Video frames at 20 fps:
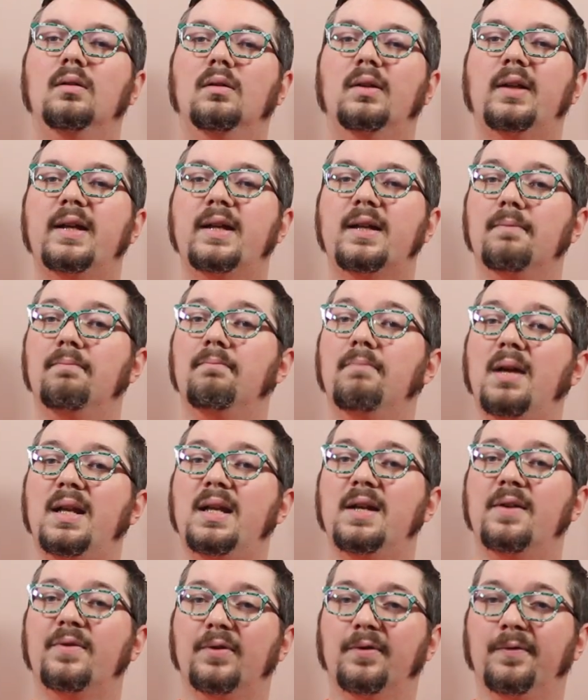Like
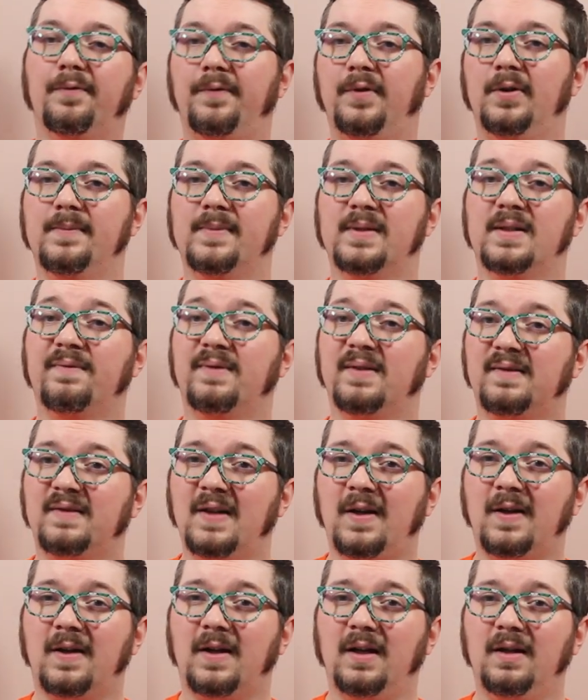many other films of the
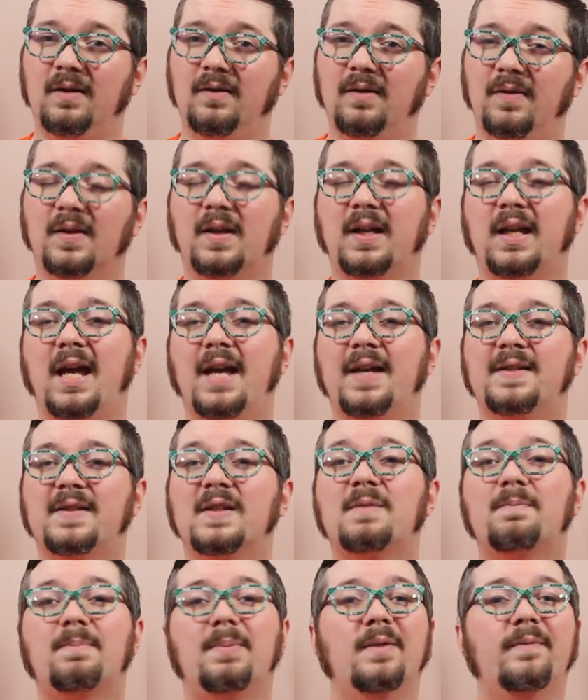decade, the cast
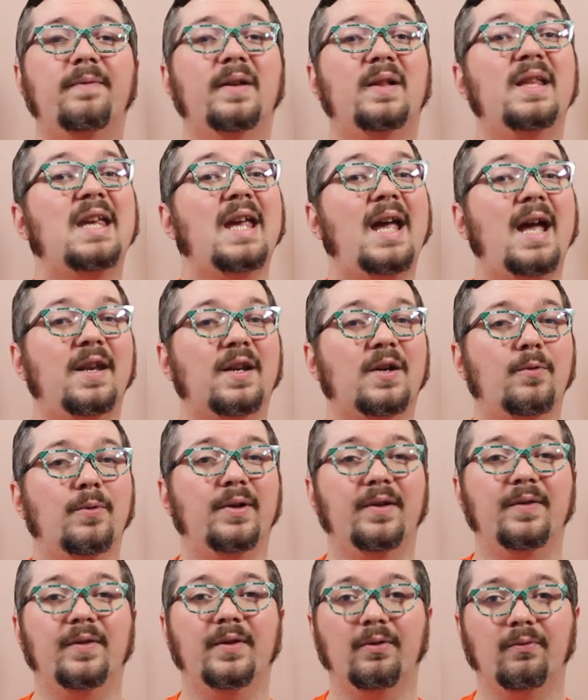is perfectly
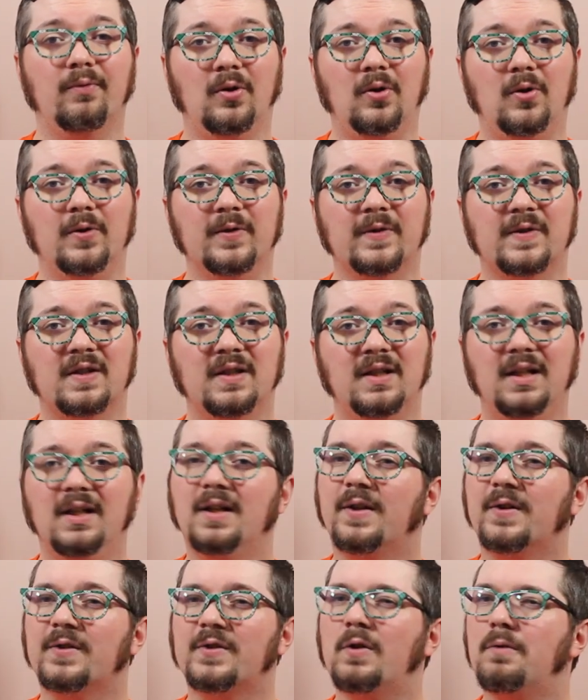adequate in their roles.
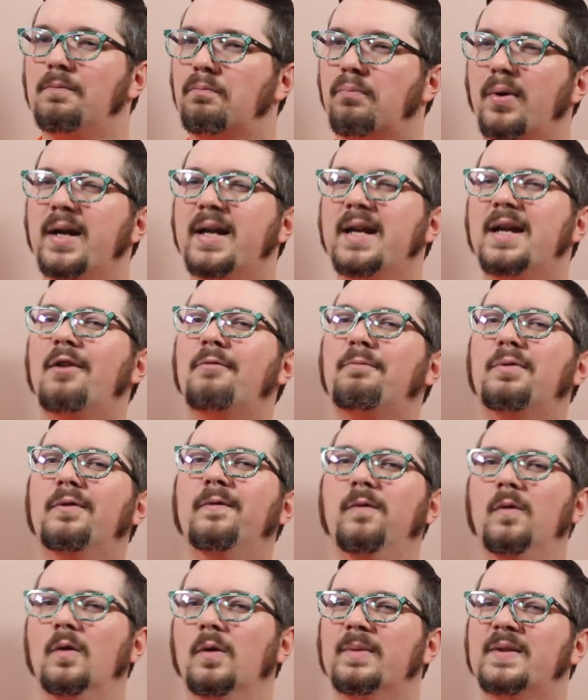There's no breakout
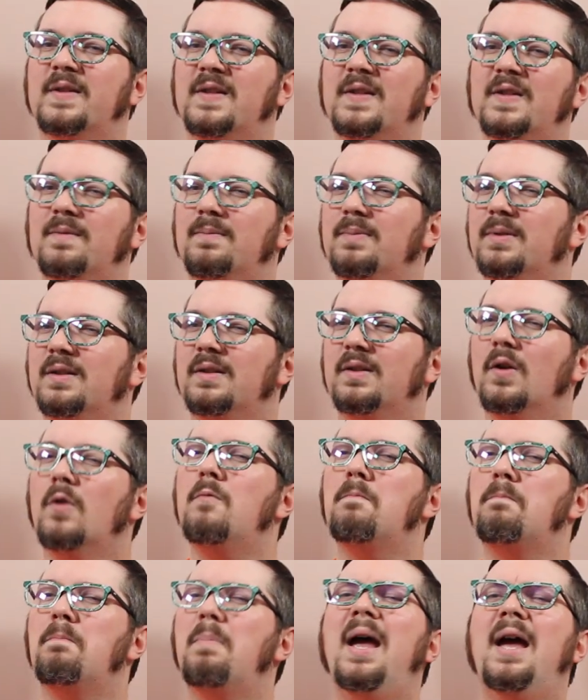performances, but
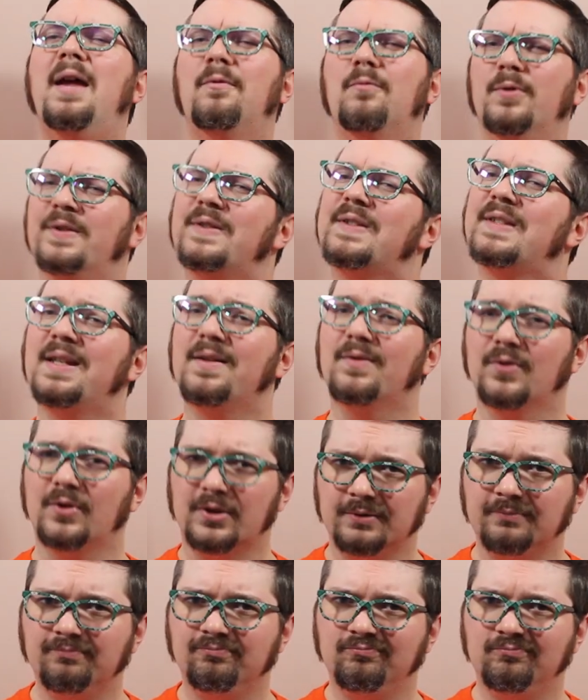no bad ones
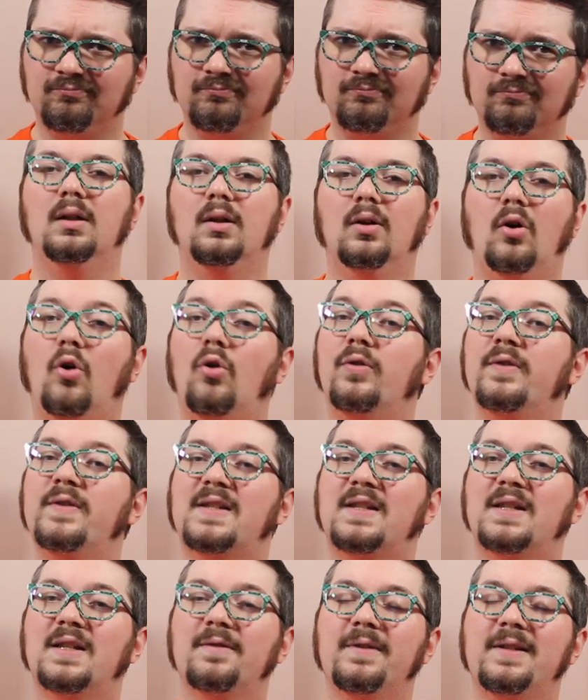either. Old
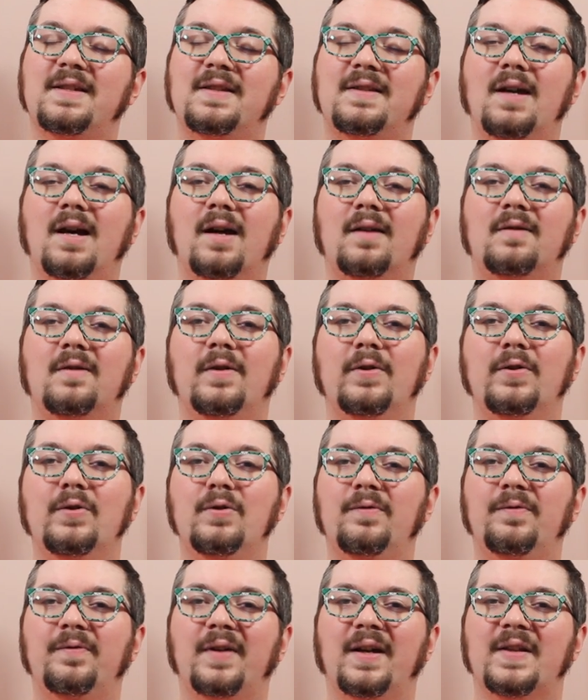series Doctor
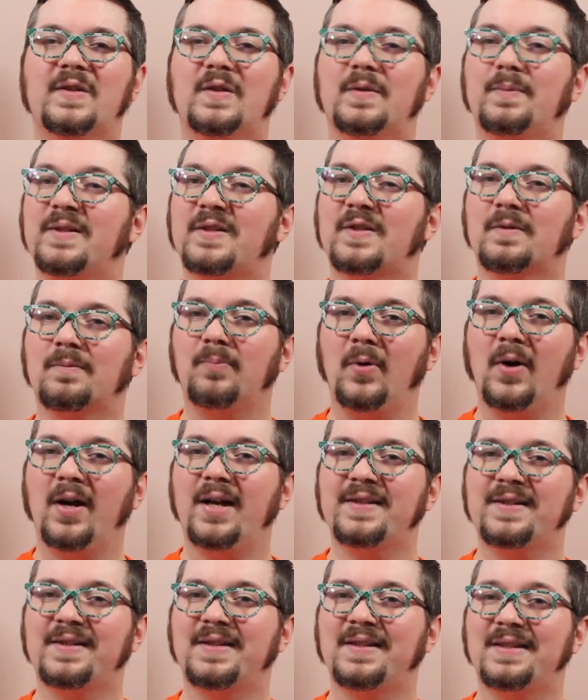Who fans will be
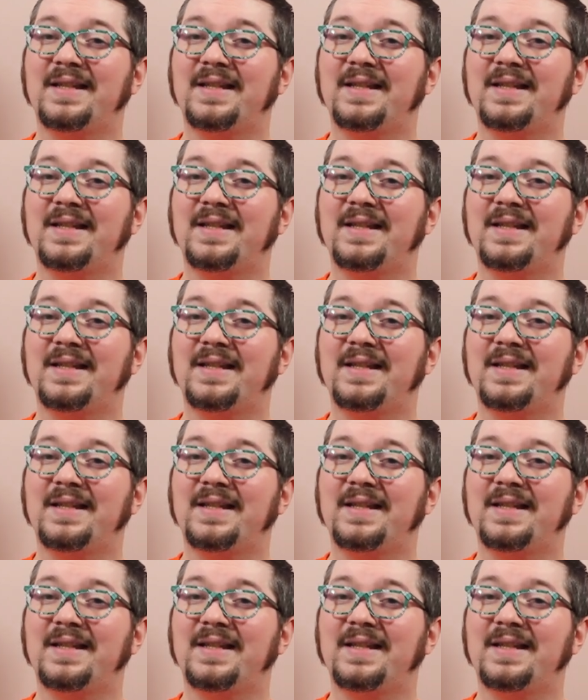surprised to